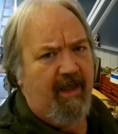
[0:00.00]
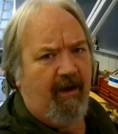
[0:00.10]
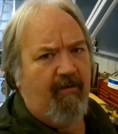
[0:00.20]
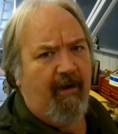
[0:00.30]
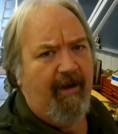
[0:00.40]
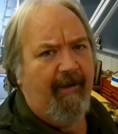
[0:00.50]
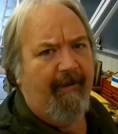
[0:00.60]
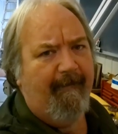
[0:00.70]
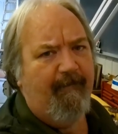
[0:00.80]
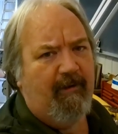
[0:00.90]

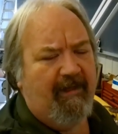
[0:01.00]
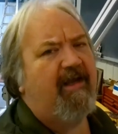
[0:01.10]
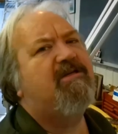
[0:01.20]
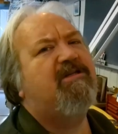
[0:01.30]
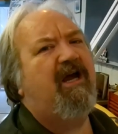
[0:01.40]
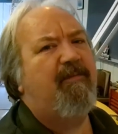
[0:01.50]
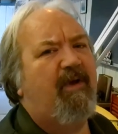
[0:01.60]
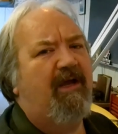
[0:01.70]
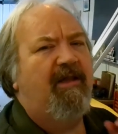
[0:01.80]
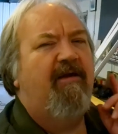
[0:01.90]
Now, last
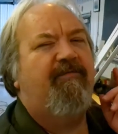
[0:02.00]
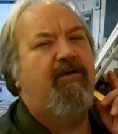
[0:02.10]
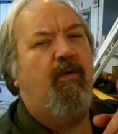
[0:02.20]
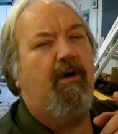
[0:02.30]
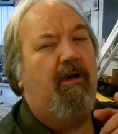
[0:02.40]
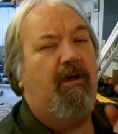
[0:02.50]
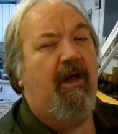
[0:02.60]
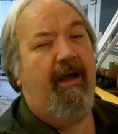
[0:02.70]
time I left you all,